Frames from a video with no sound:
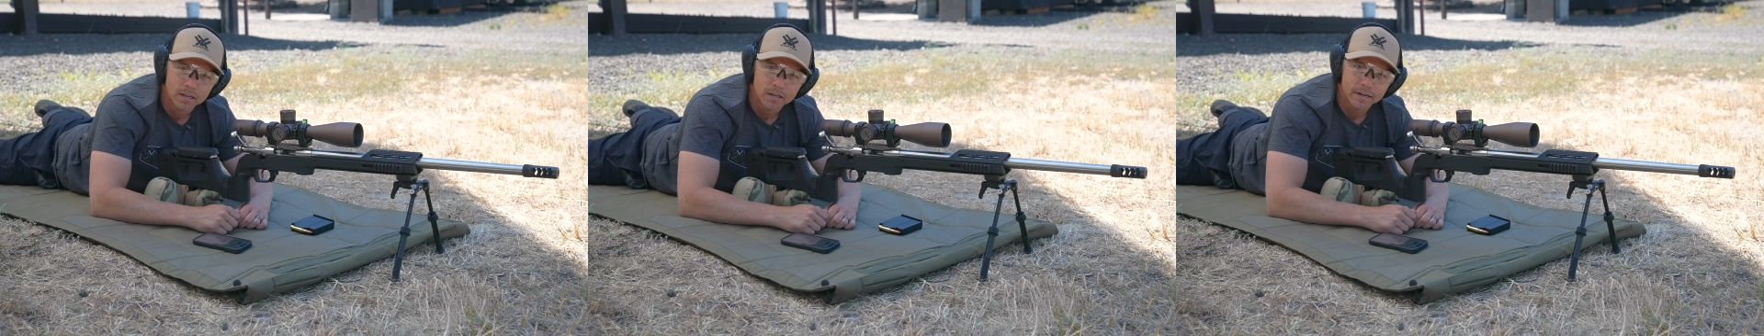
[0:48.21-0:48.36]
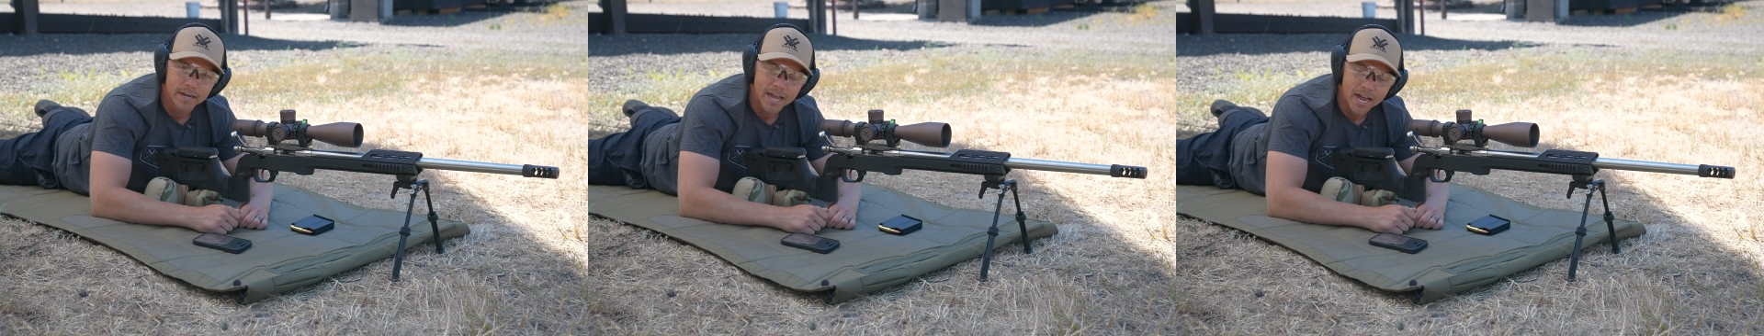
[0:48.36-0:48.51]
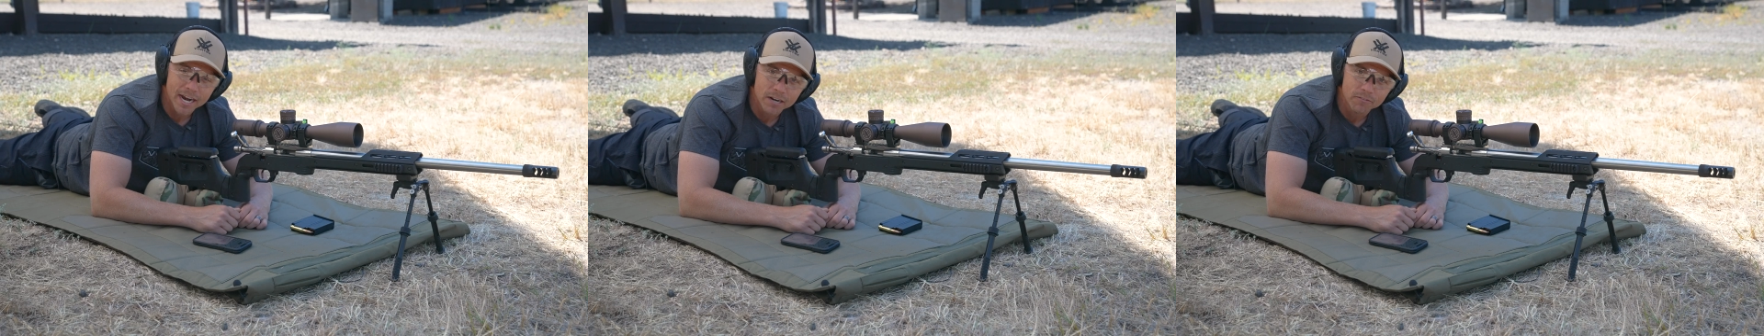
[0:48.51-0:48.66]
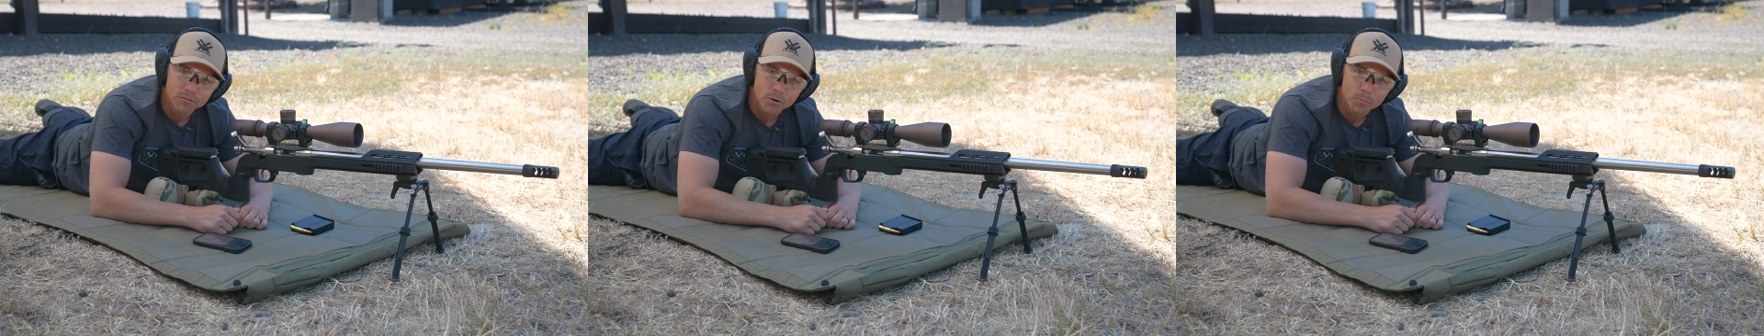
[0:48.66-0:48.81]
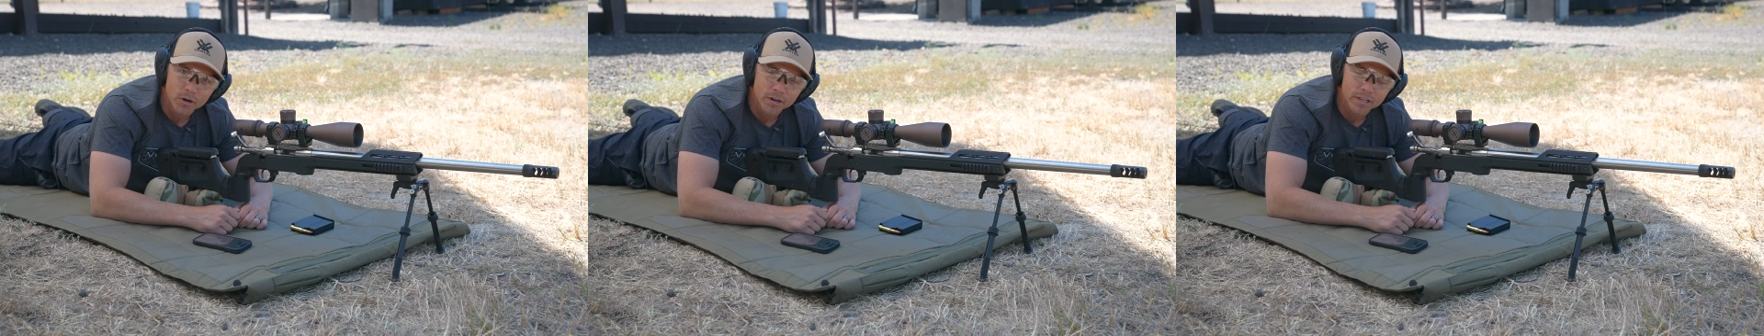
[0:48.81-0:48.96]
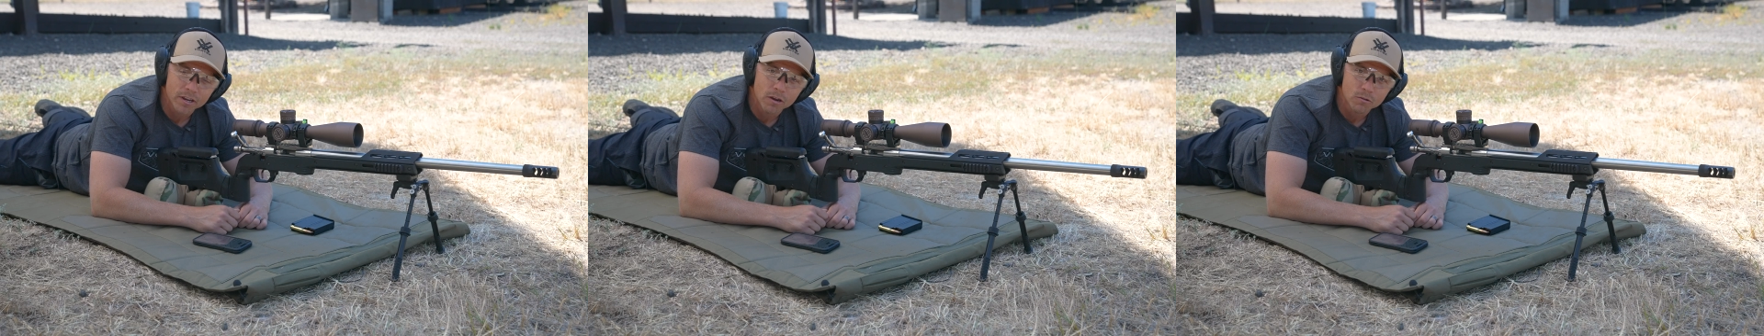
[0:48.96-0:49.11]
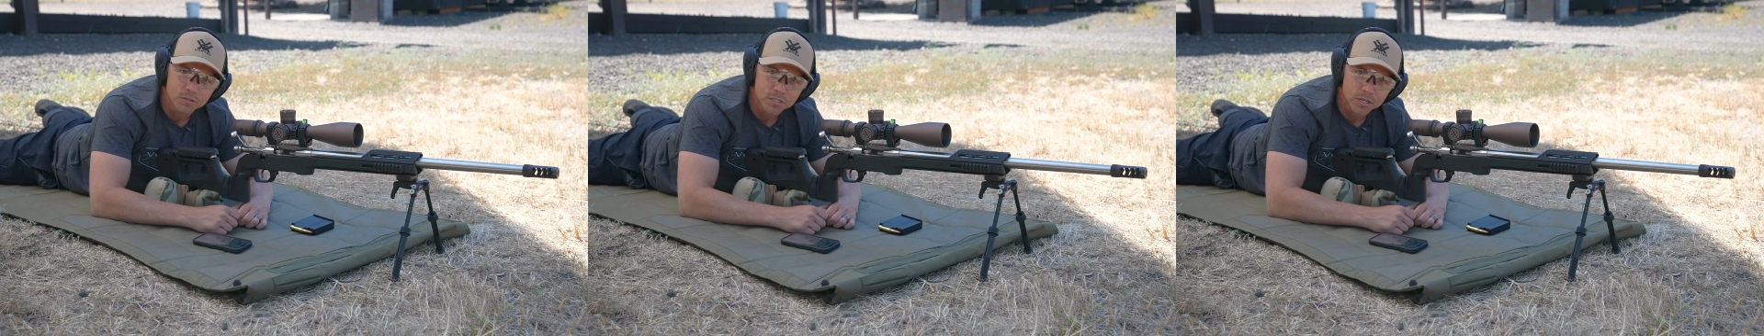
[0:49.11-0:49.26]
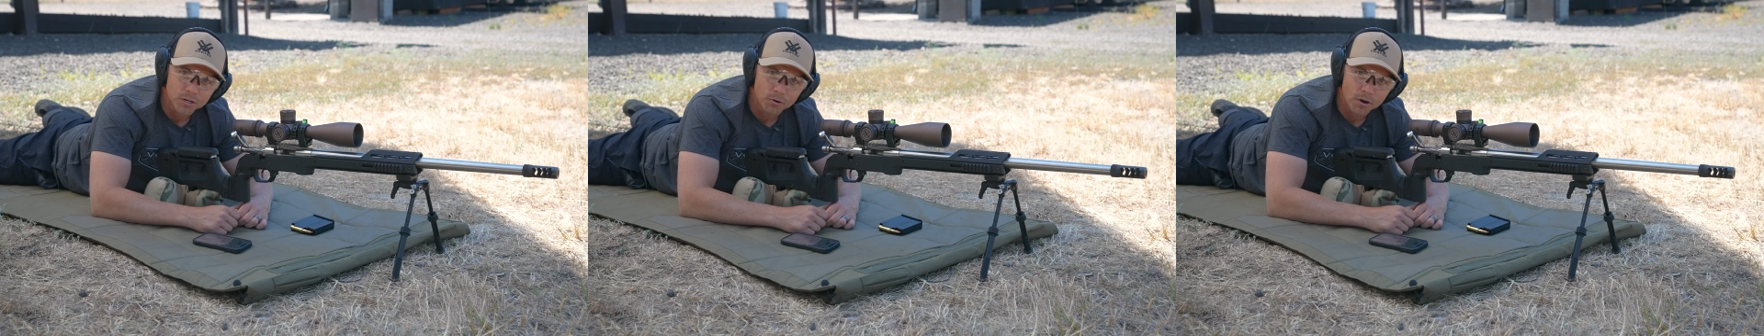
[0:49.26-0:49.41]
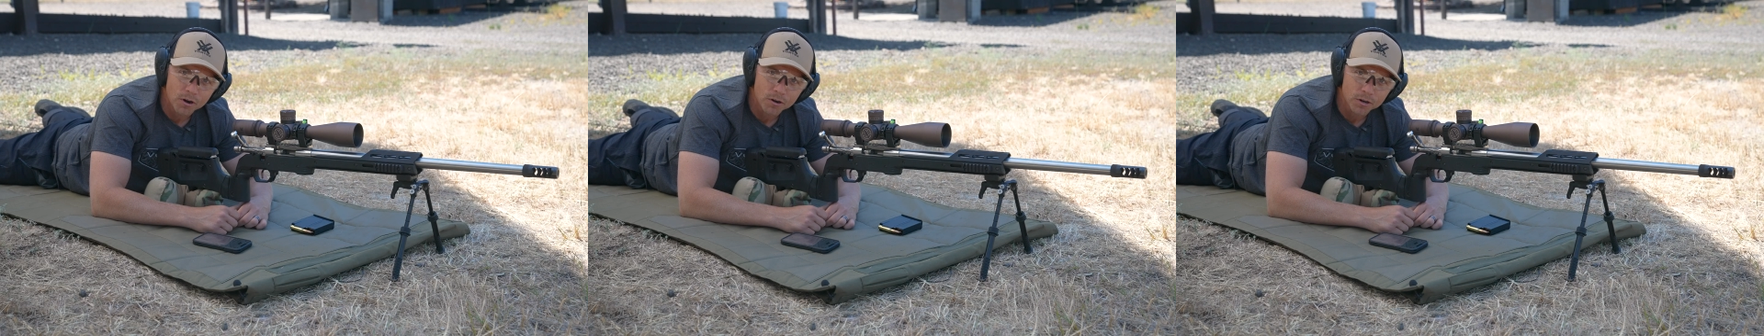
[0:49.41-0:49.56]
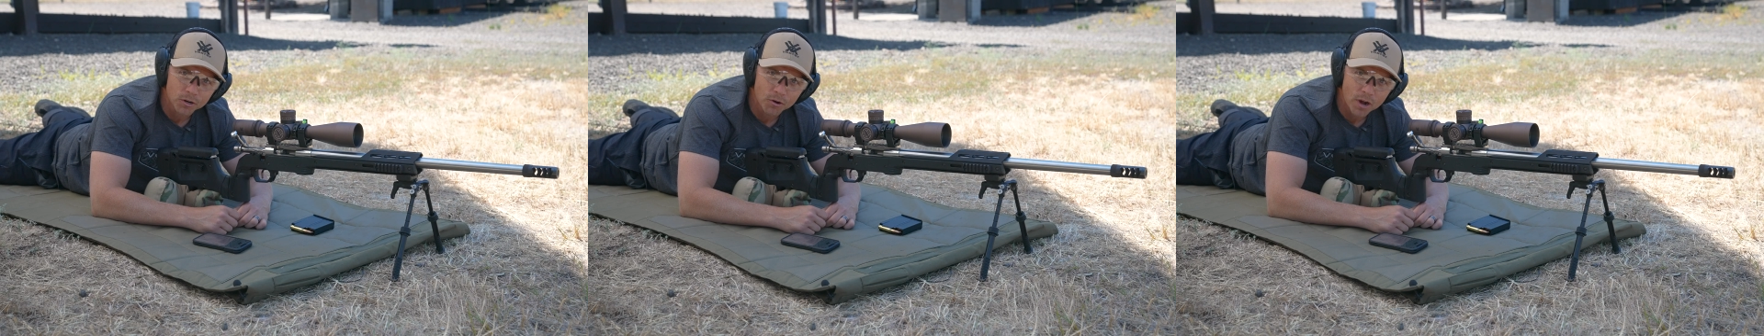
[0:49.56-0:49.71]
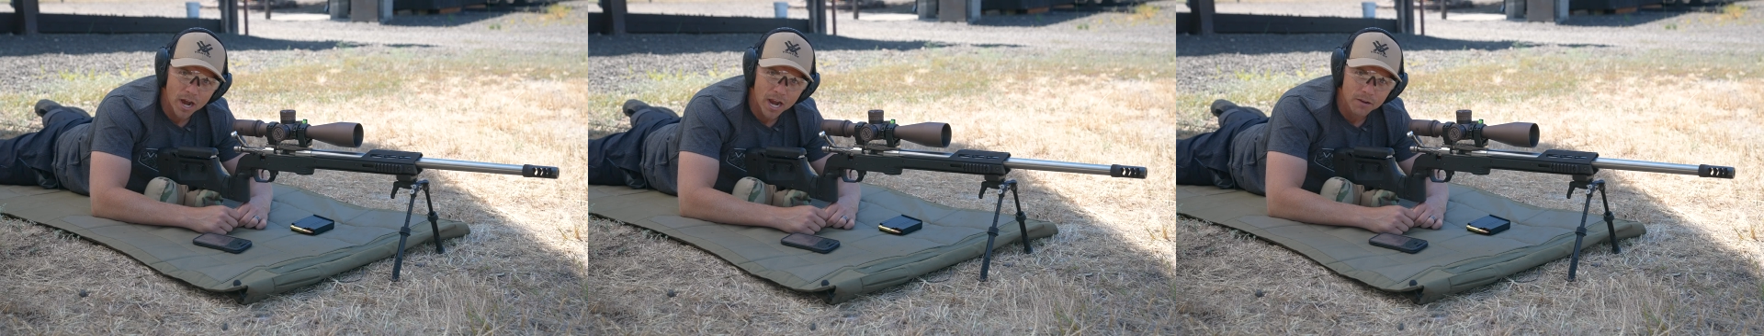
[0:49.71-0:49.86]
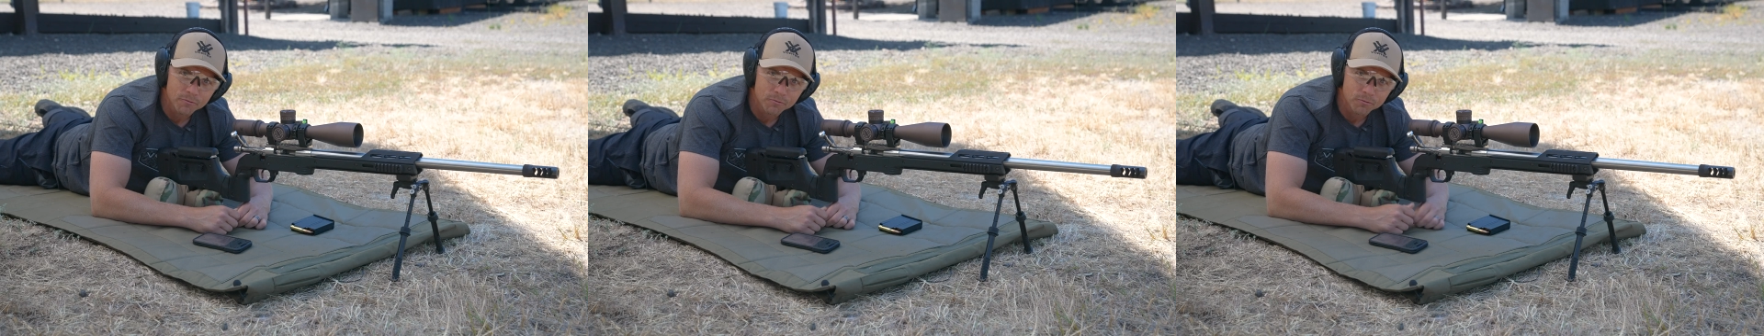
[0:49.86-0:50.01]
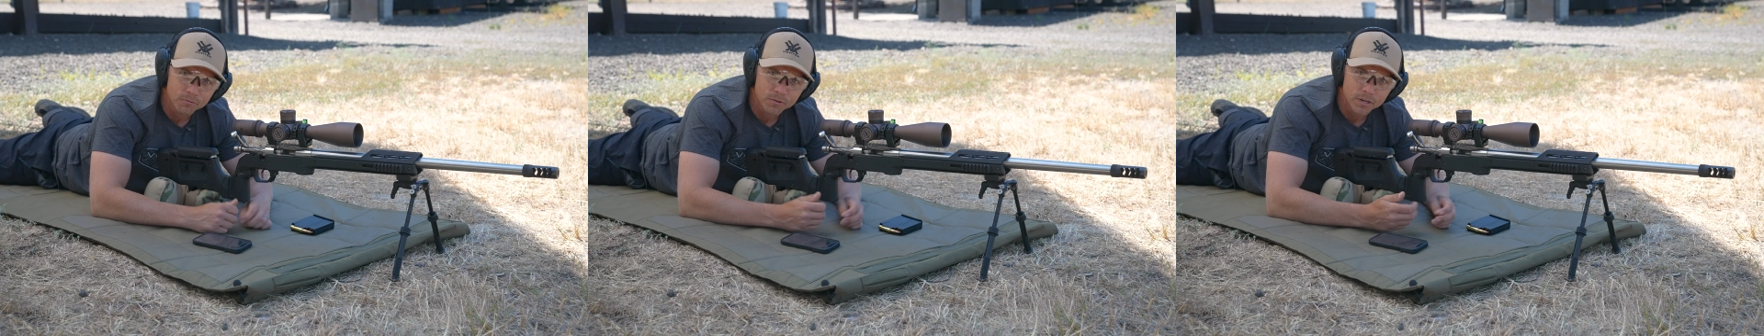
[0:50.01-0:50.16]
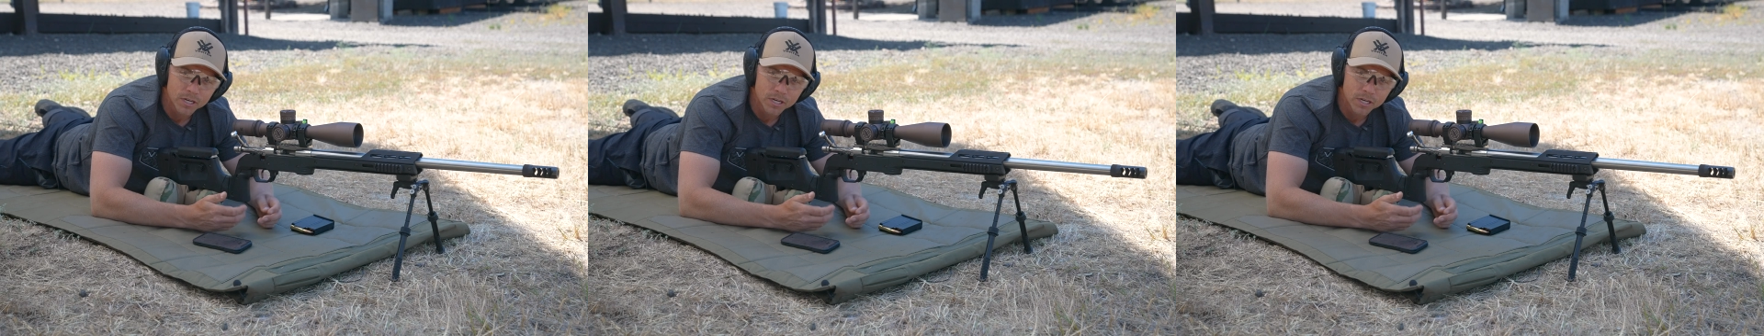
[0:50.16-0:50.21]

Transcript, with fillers: Not everybody owns a chronograph.